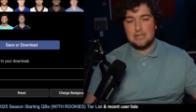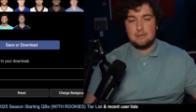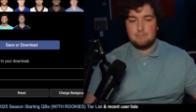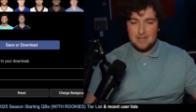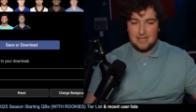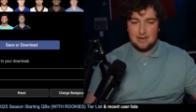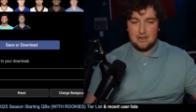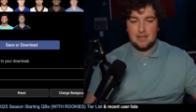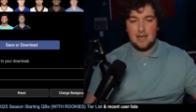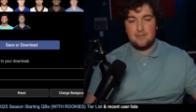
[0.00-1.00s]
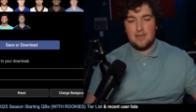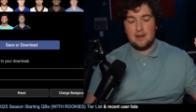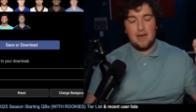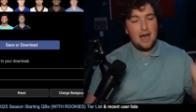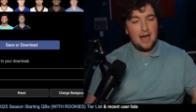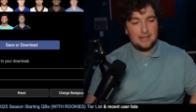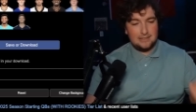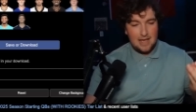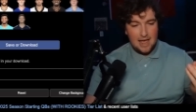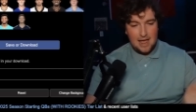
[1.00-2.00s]
mid, and then a hot
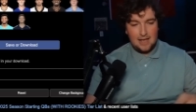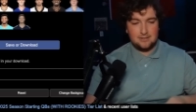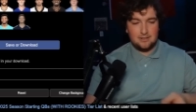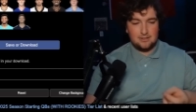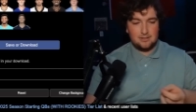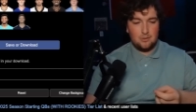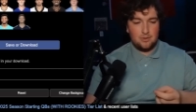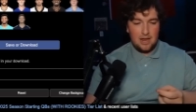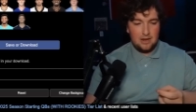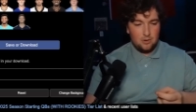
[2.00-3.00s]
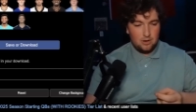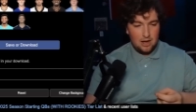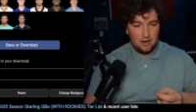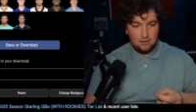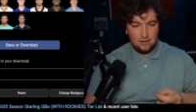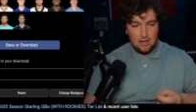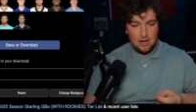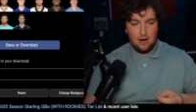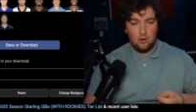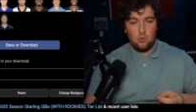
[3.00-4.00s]
ass. Let's start with Aiden O'Connell,
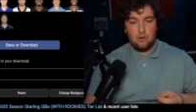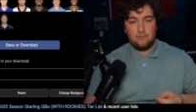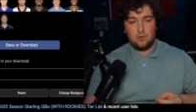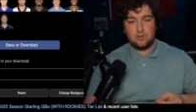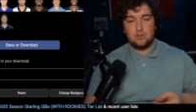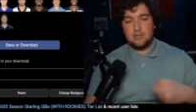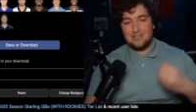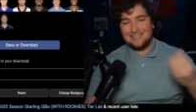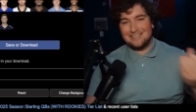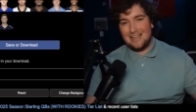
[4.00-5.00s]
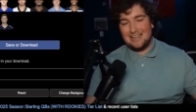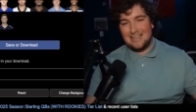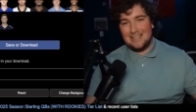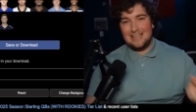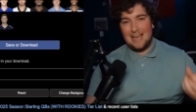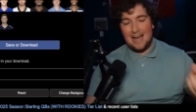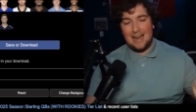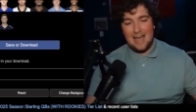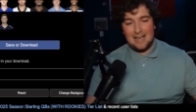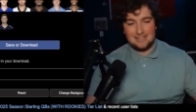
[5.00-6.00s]
who unfortunately does land in the hot
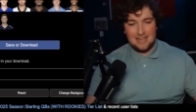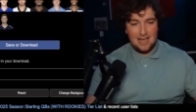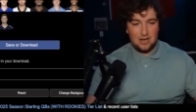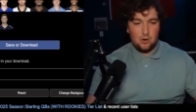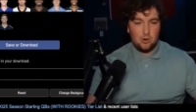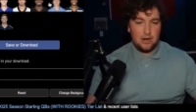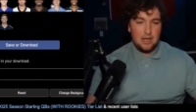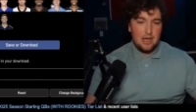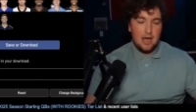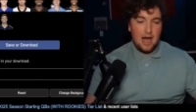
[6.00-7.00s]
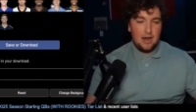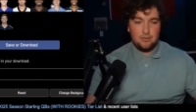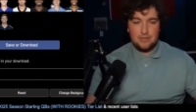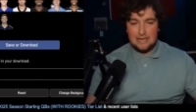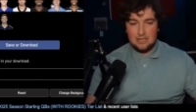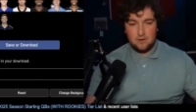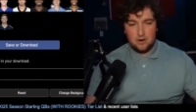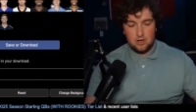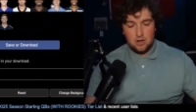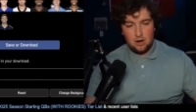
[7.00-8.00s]
ass category. I don't think he's
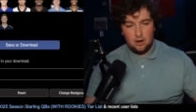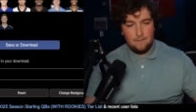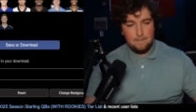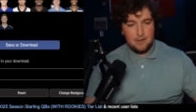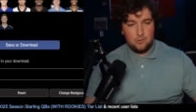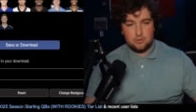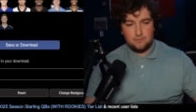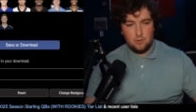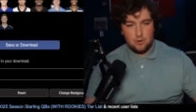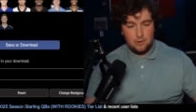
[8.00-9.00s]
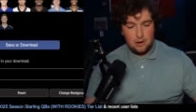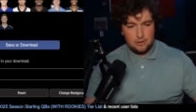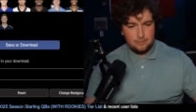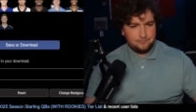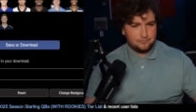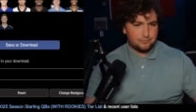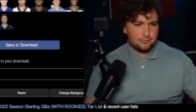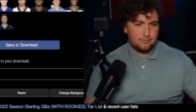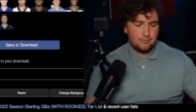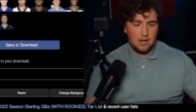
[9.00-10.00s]
very good at all. You know, he's a fourth rounder
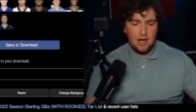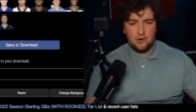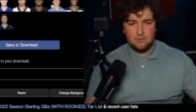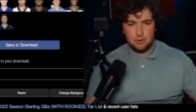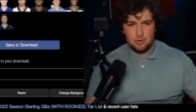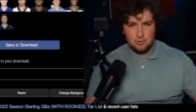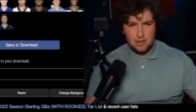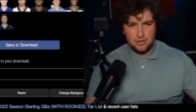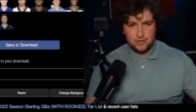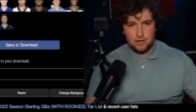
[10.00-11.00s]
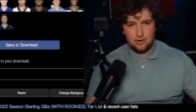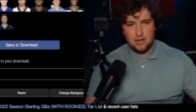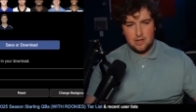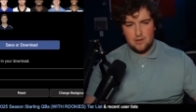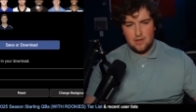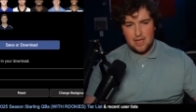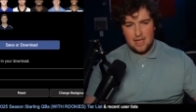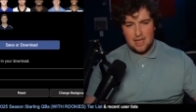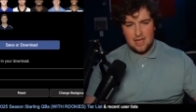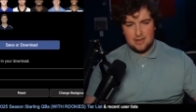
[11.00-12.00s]
out of Purdue last year
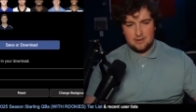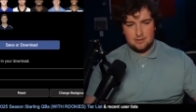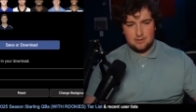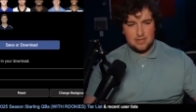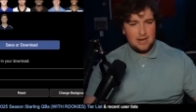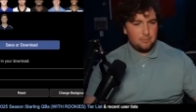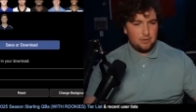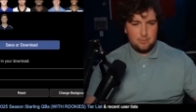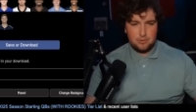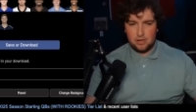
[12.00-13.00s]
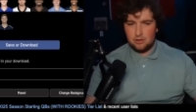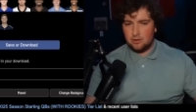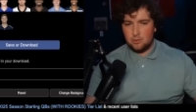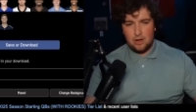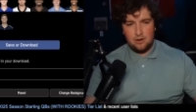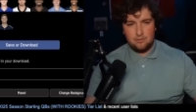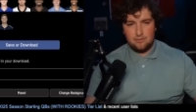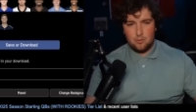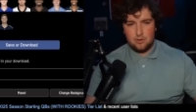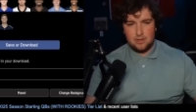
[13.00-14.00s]
and did not play particularly well
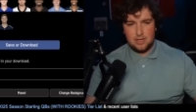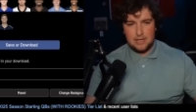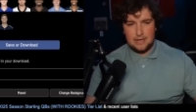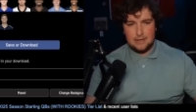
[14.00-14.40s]
for the